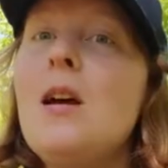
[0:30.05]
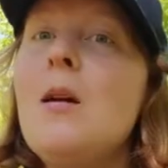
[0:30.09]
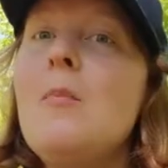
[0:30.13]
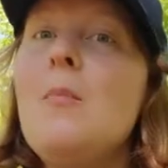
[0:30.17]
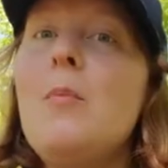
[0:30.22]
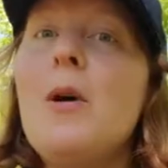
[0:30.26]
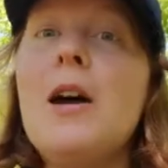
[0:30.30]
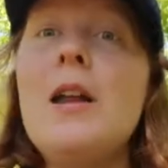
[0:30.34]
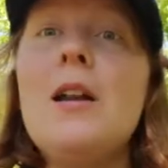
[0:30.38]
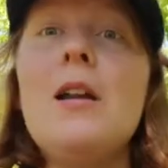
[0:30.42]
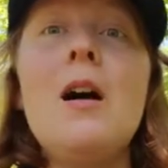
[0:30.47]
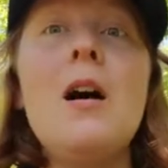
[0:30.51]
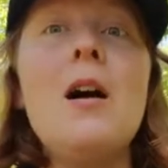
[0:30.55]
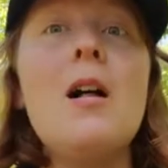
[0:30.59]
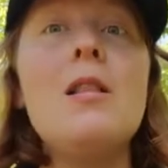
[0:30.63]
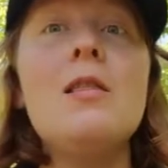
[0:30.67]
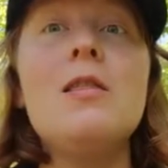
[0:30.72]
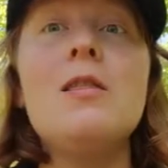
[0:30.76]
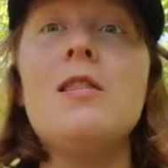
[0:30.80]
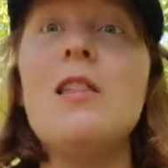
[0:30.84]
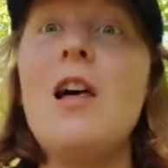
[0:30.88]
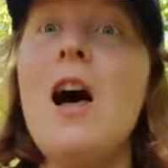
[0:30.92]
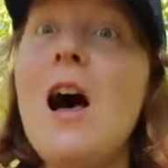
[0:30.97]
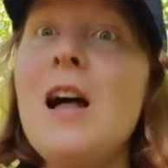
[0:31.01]
but
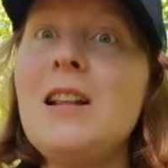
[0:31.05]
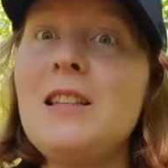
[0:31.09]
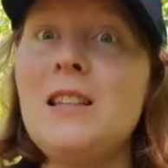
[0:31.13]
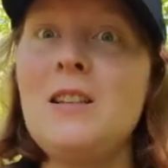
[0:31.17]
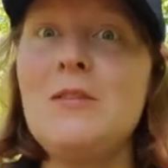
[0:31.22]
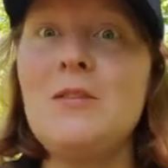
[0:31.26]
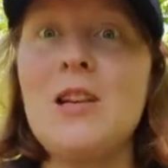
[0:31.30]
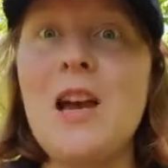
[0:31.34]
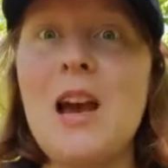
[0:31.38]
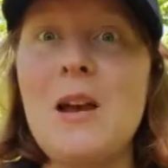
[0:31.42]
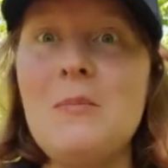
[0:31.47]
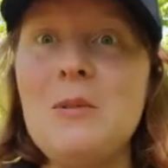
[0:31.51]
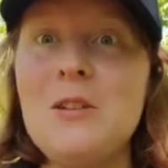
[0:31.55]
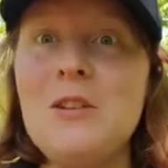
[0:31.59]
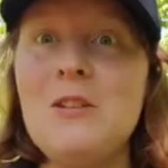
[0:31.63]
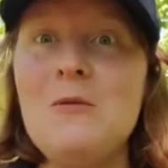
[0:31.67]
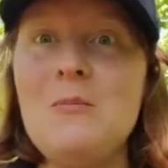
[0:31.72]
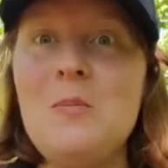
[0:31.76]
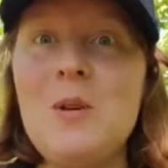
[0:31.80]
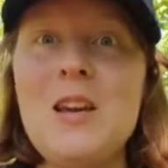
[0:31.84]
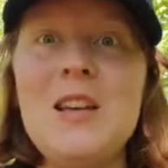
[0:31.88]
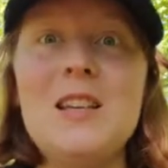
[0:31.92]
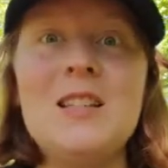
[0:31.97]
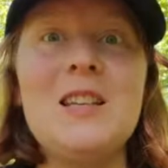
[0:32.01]
lots of types of
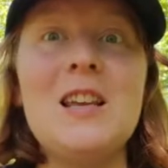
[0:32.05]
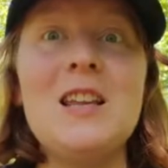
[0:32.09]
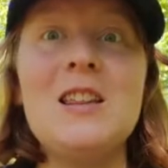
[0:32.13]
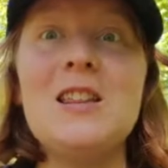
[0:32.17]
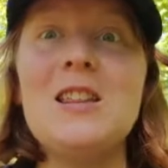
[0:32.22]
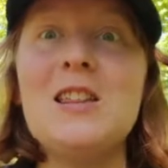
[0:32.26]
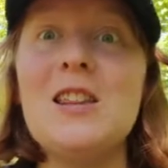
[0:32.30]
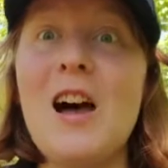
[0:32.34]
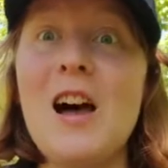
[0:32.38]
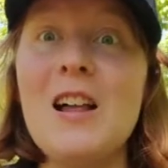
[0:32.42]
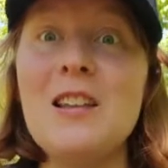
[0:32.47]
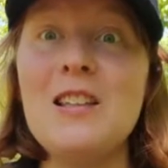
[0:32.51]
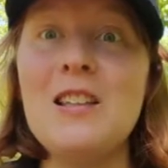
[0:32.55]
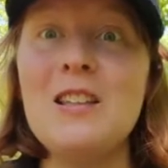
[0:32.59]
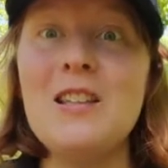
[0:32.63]
bees and lots